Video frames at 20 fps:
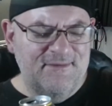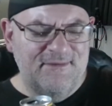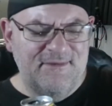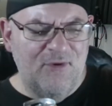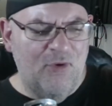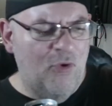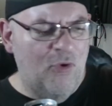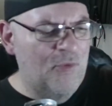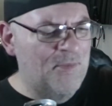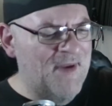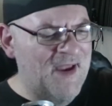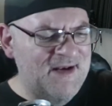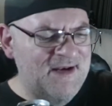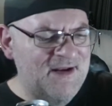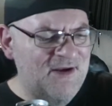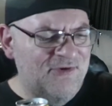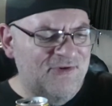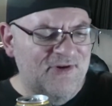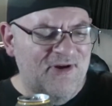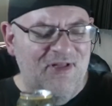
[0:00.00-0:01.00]
Old man
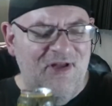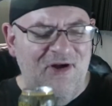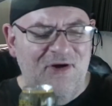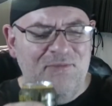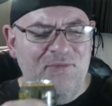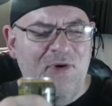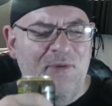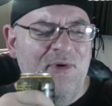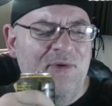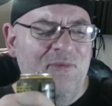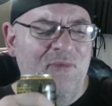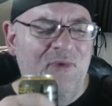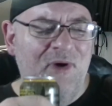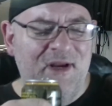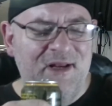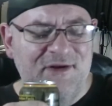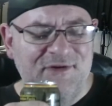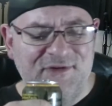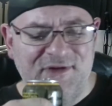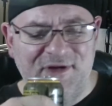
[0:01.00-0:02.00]
yells at cloud moment. What
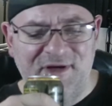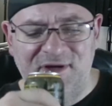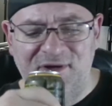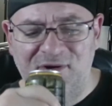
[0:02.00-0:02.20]
can I say?